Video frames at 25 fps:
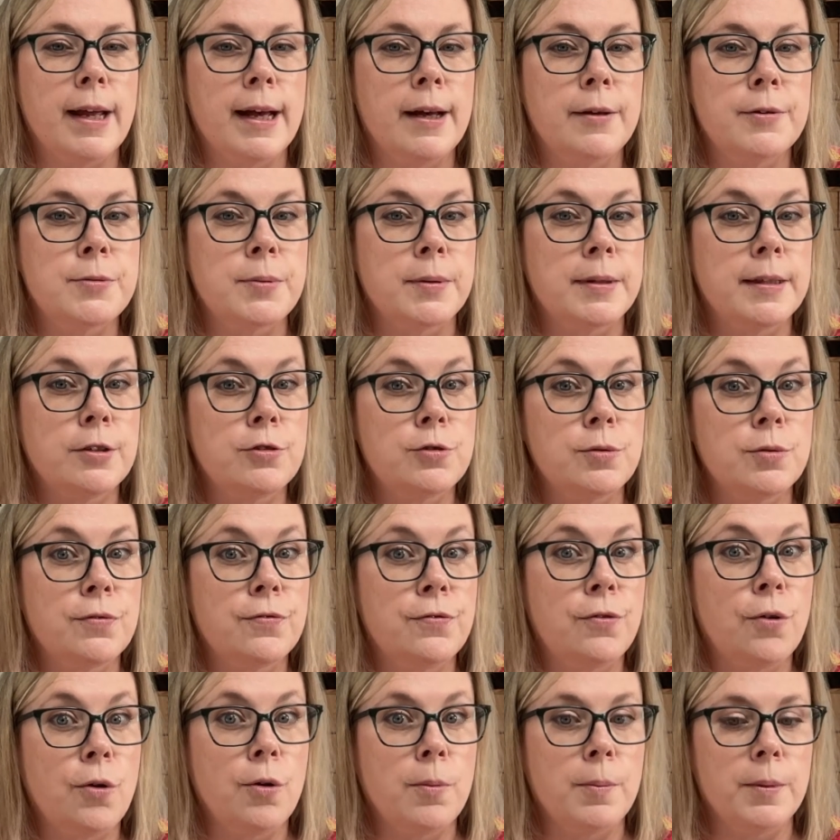house, so I think she was
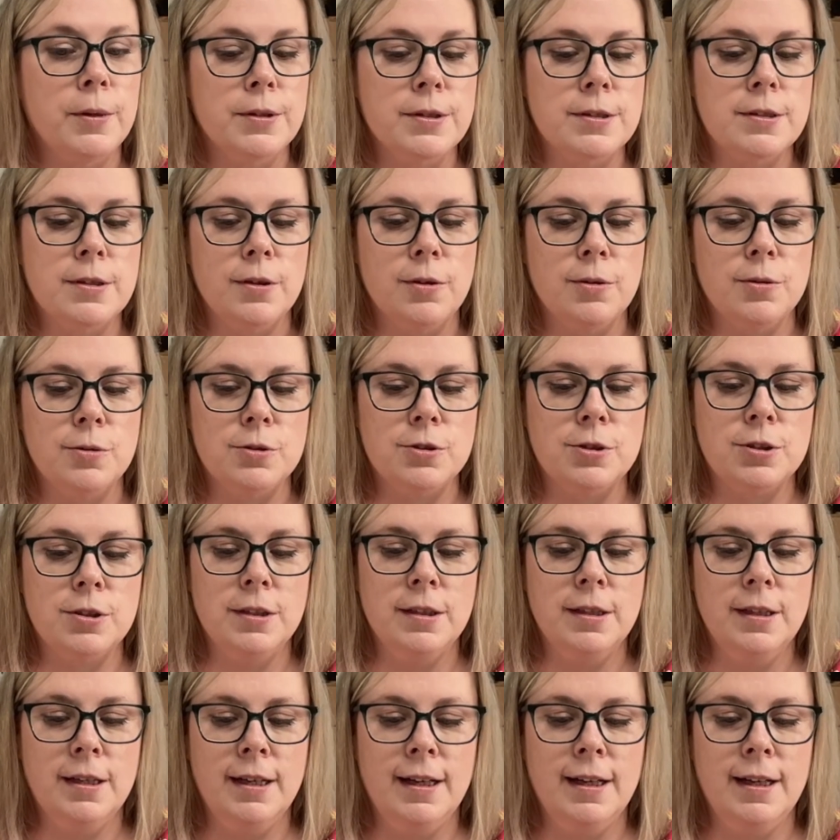4 months old.